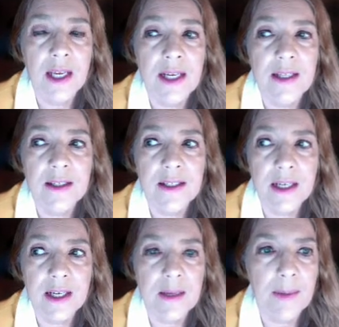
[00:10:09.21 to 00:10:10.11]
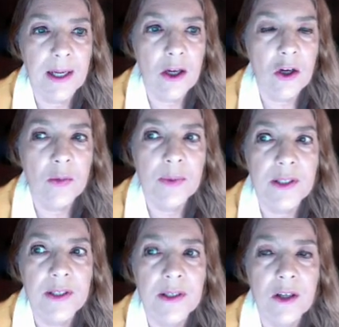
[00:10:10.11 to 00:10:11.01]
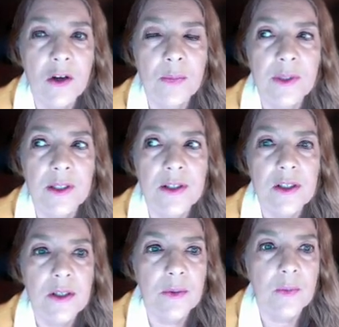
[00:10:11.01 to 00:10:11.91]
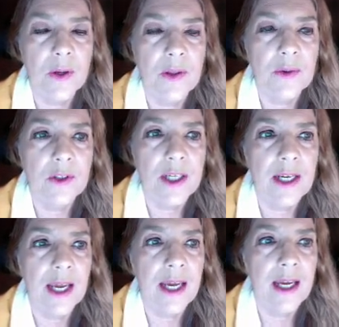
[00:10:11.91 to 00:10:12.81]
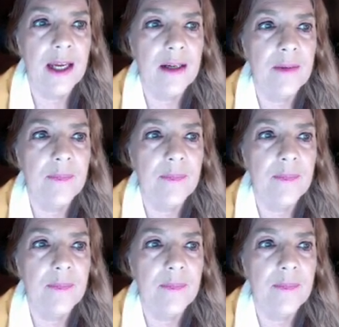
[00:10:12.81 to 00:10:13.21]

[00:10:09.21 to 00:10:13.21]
And in the study by Copeland, where they were looking at